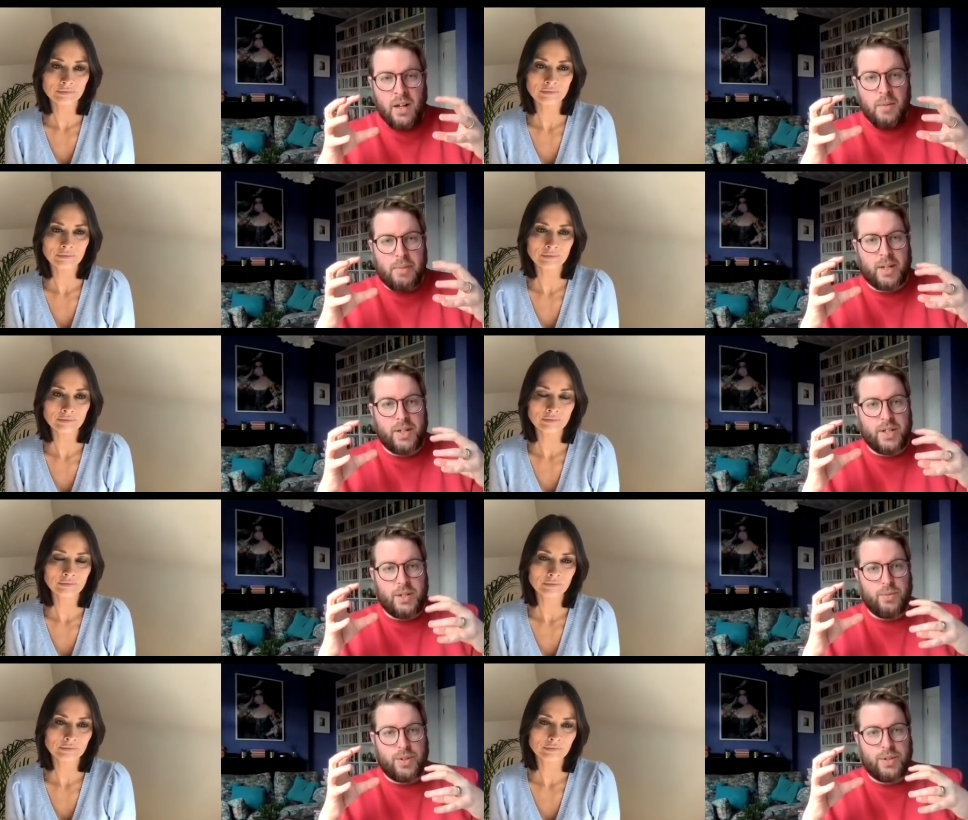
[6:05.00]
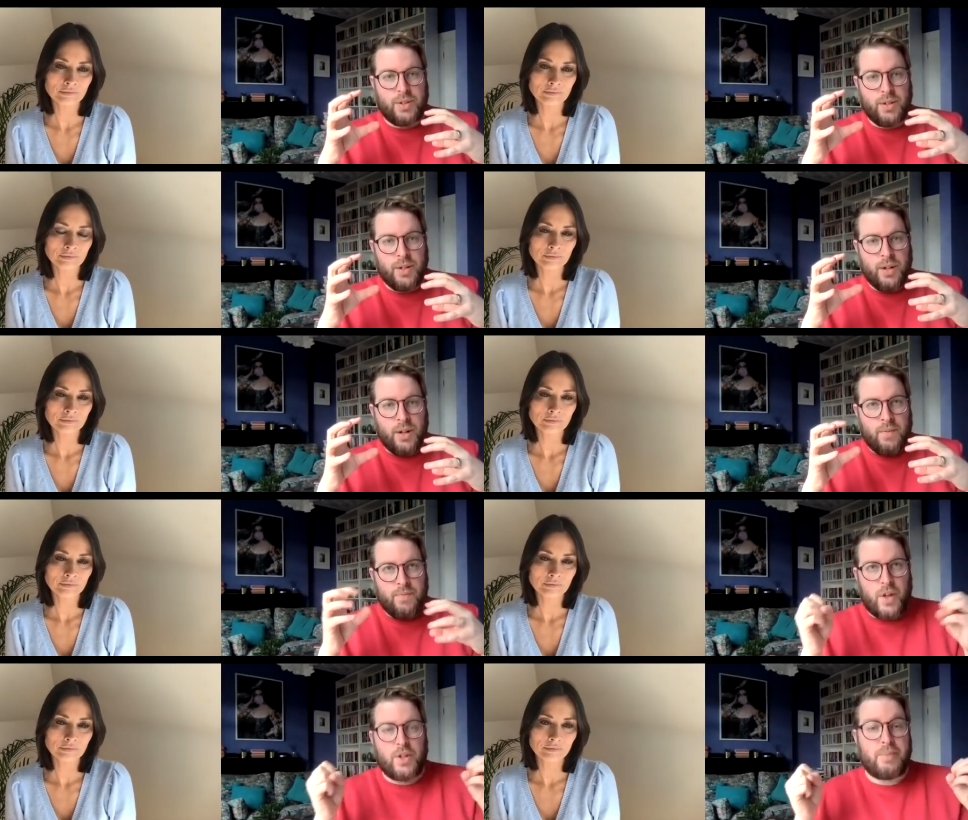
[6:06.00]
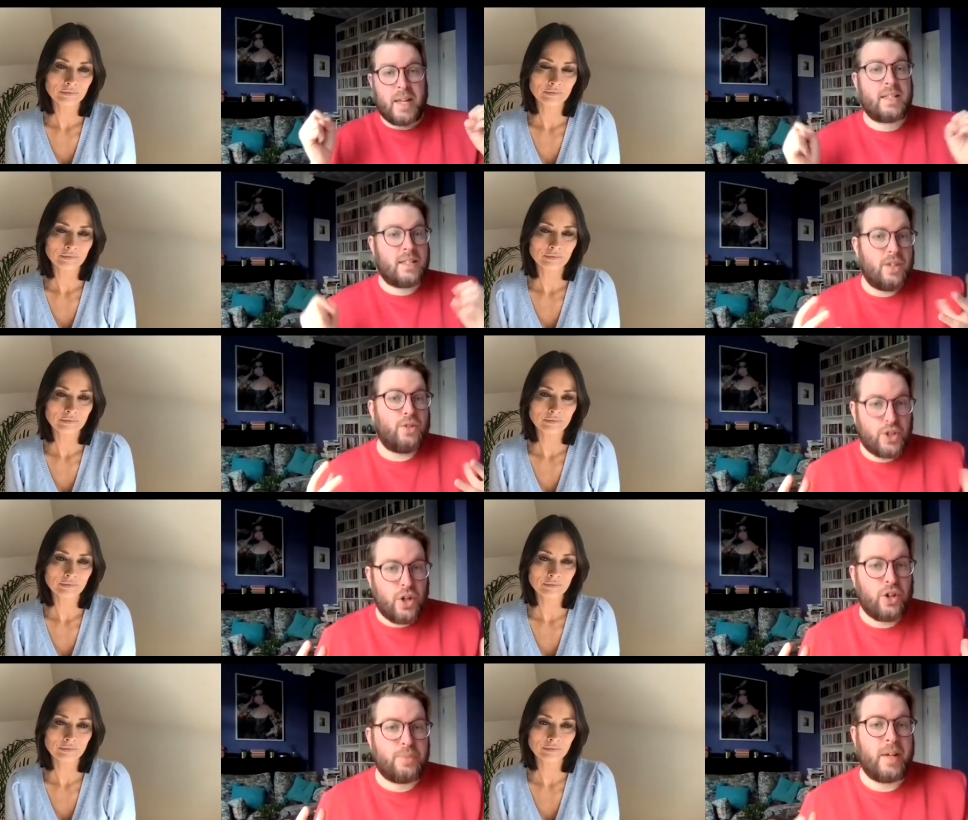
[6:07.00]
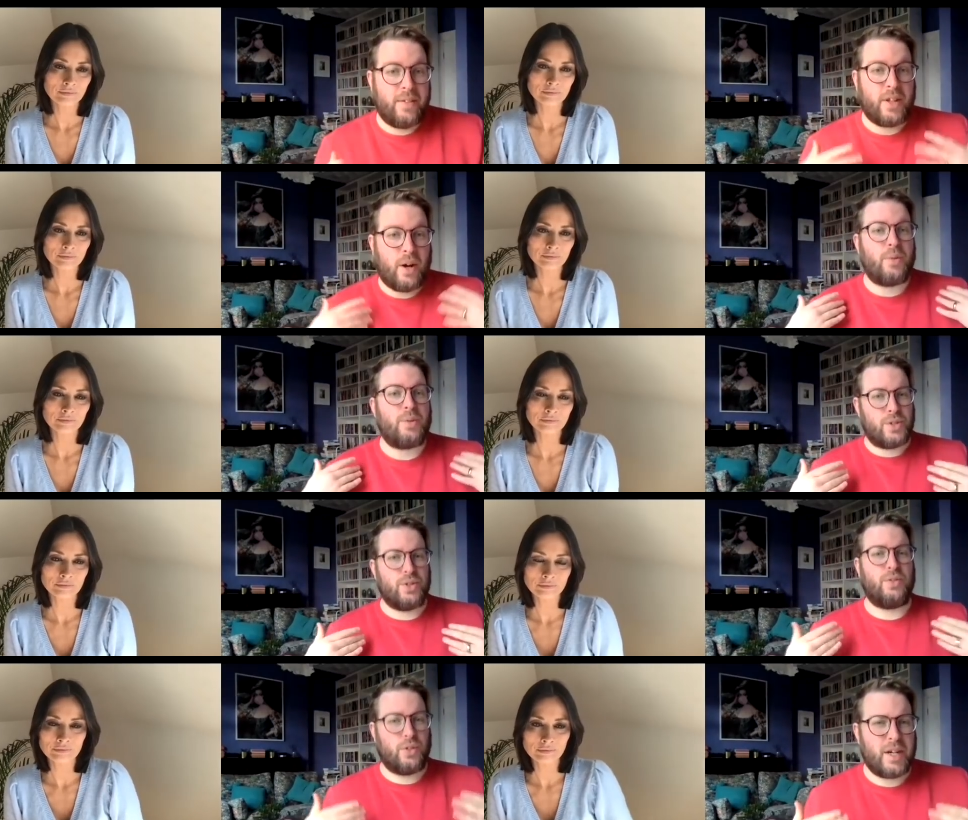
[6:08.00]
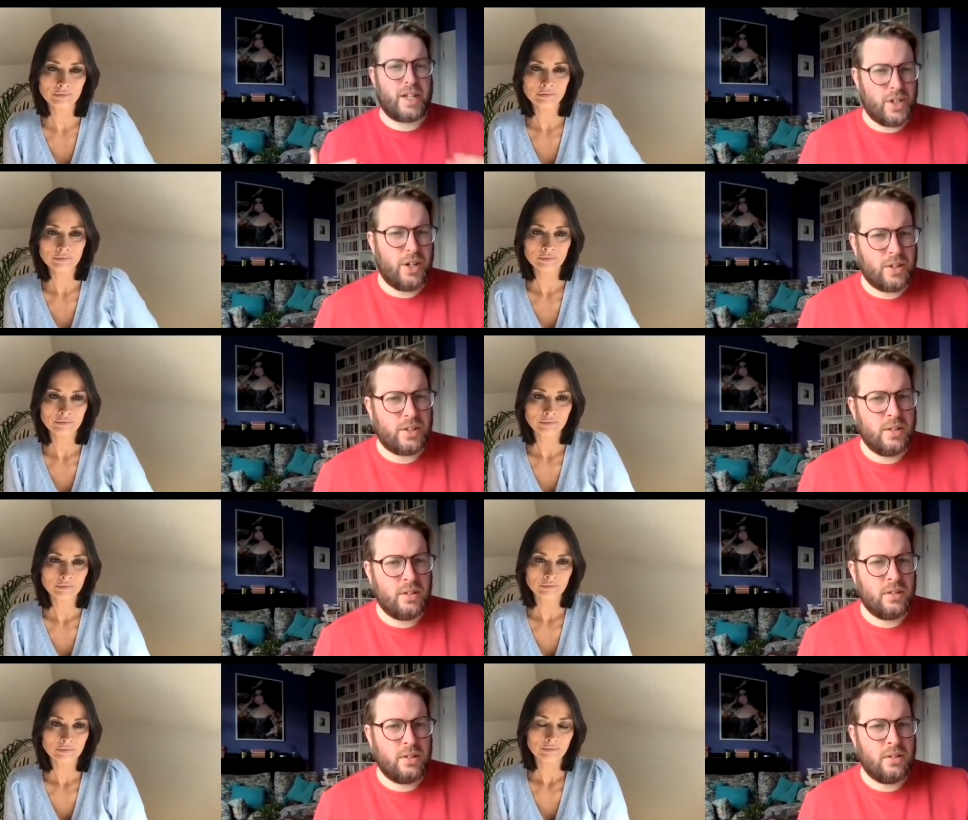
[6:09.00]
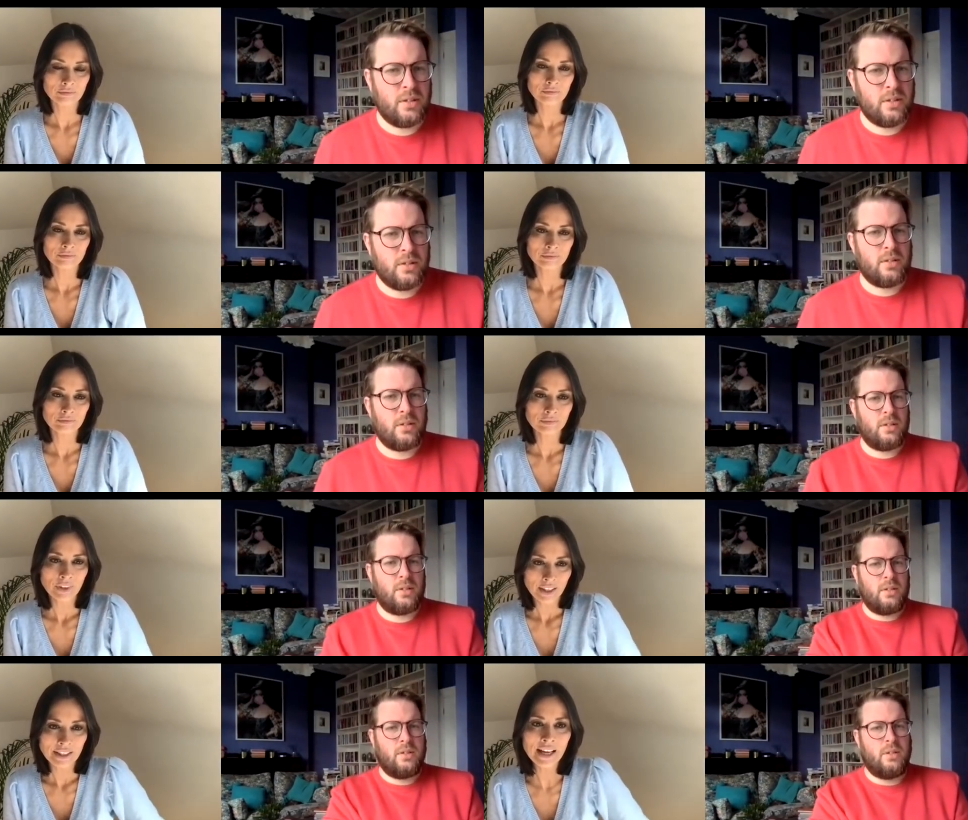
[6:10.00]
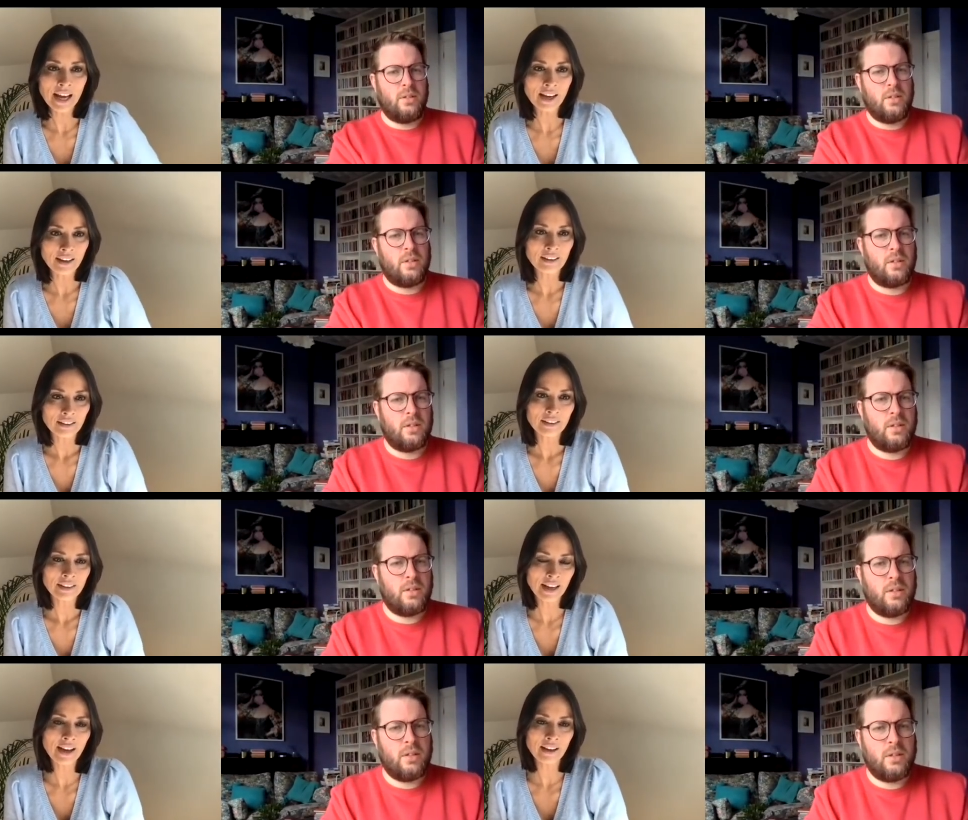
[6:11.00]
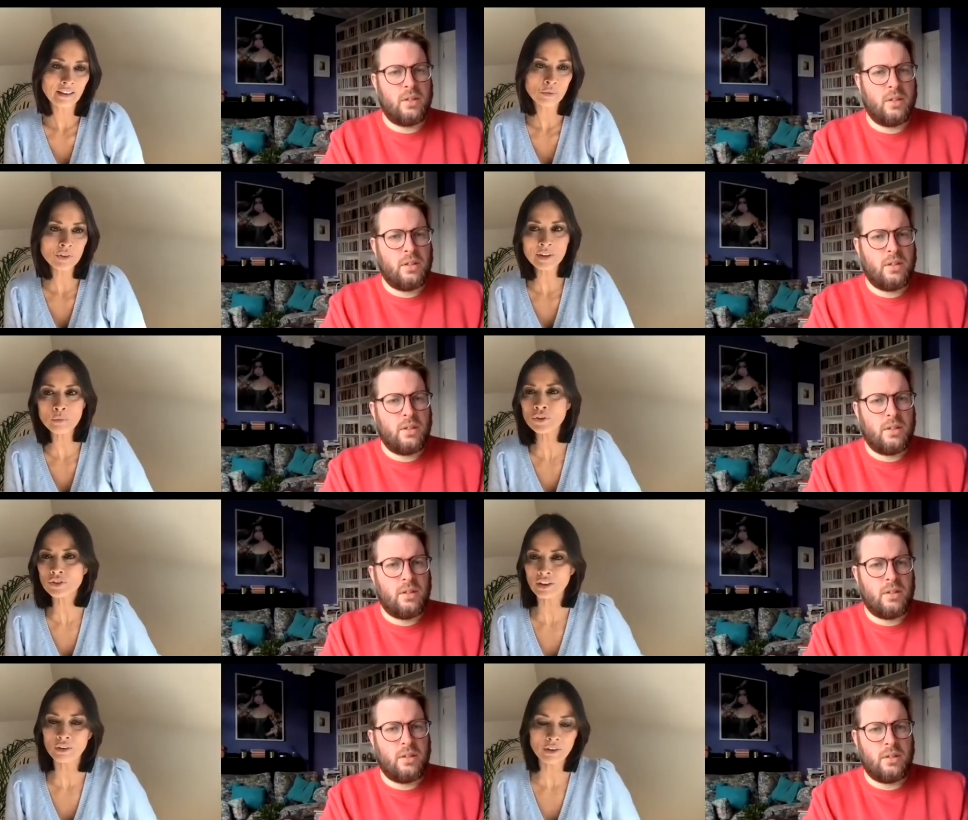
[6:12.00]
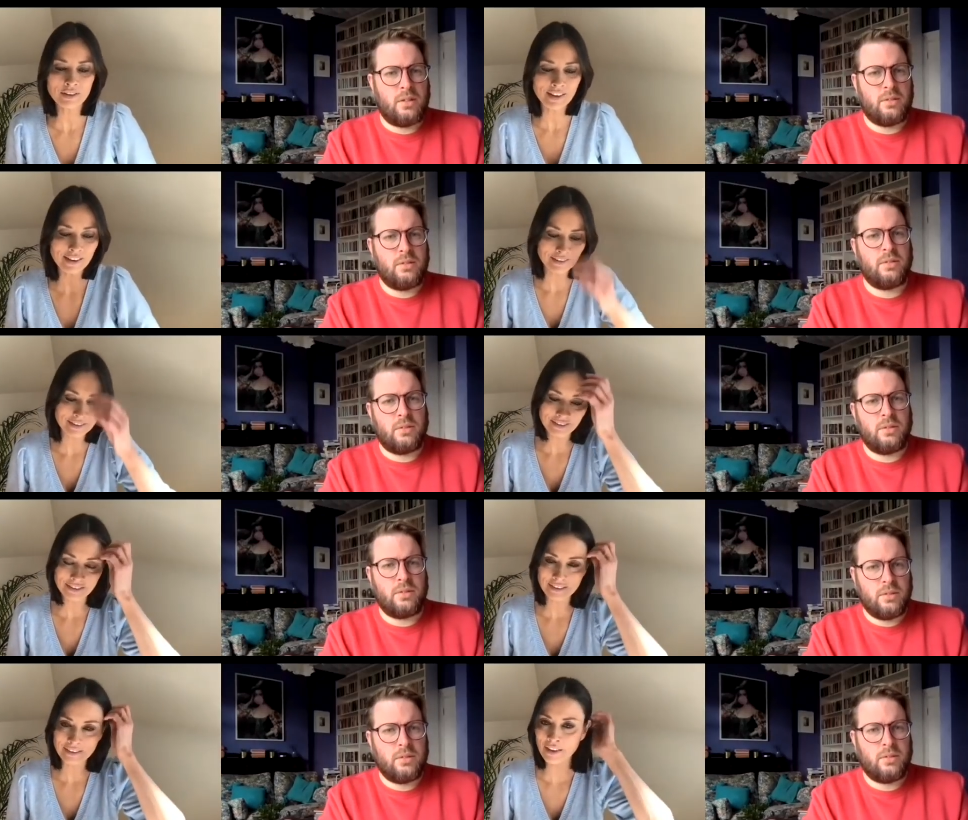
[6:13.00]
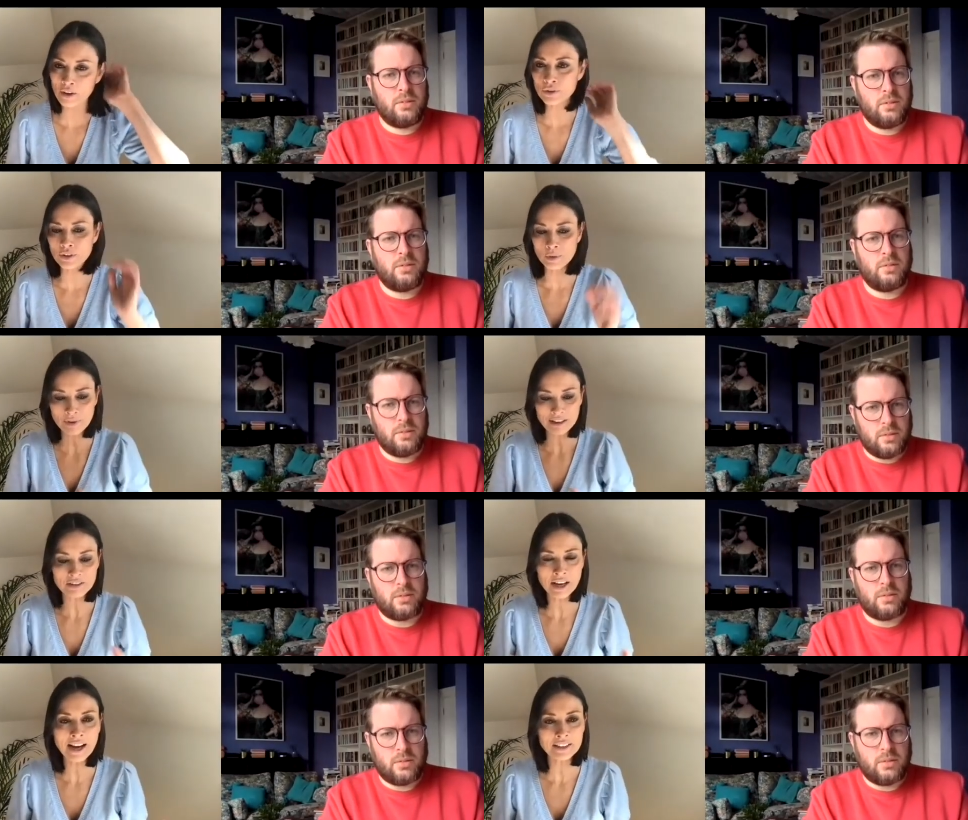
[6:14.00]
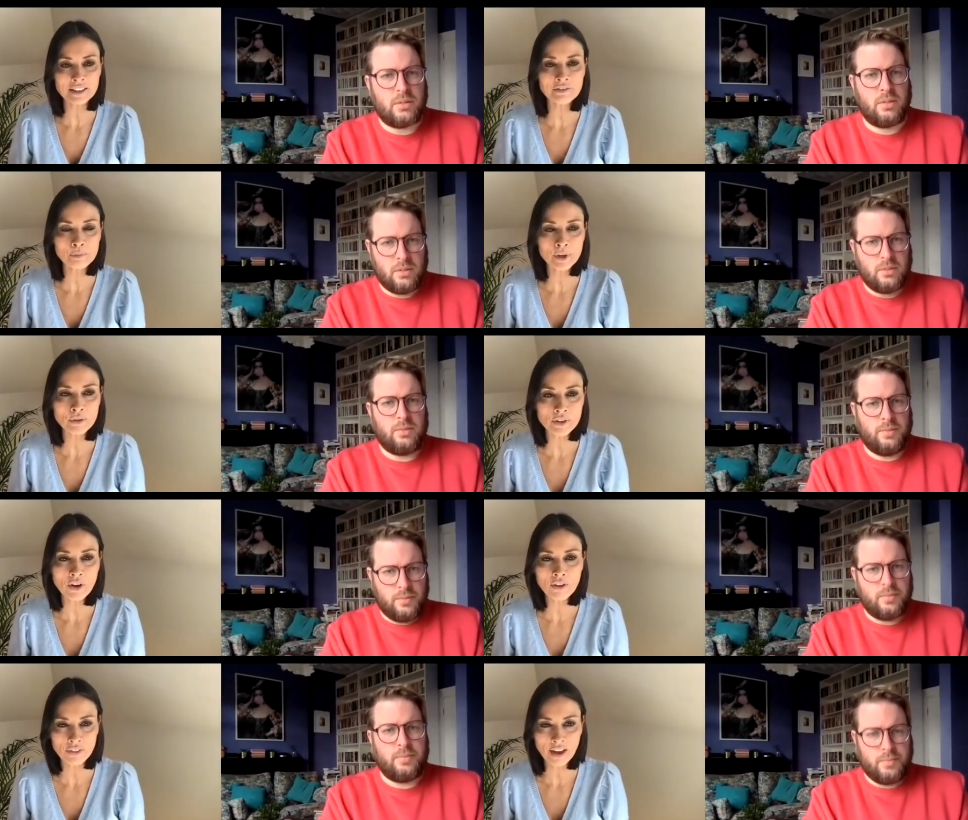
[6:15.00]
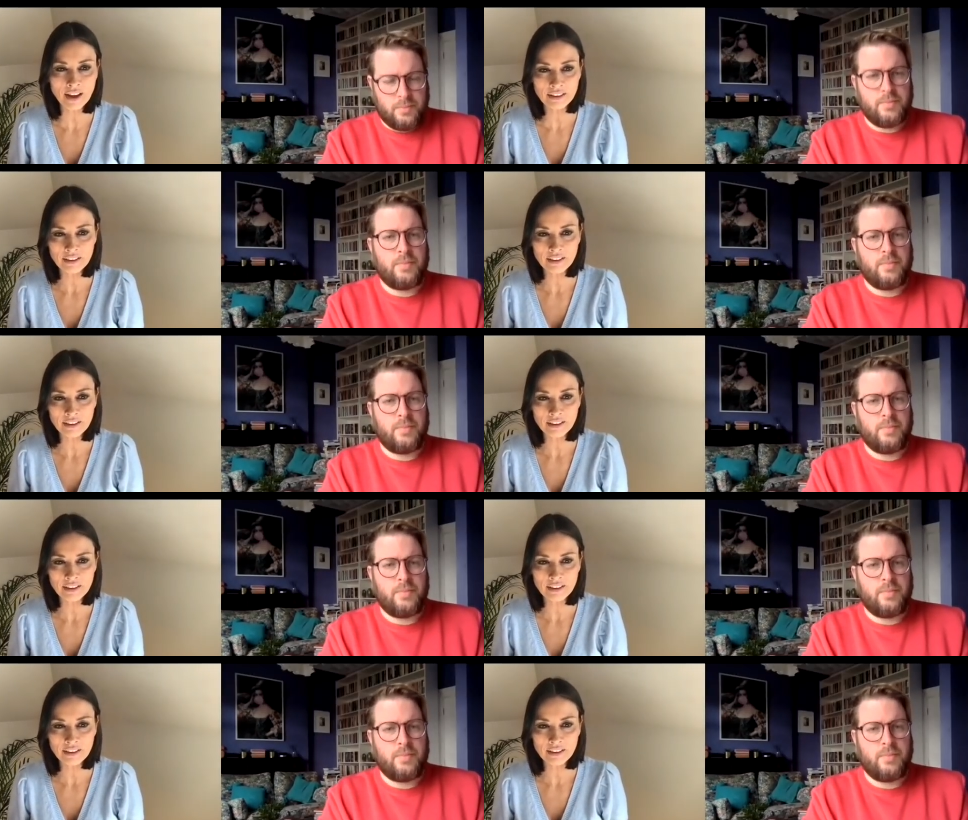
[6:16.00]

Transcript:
Speaker 1: because you would those bits still shocked me, even though I was sort of already shocked.
Speaker 2: Yeah, yeah. Well, they would do because that's those are the brass tacks of abuse, aren't they?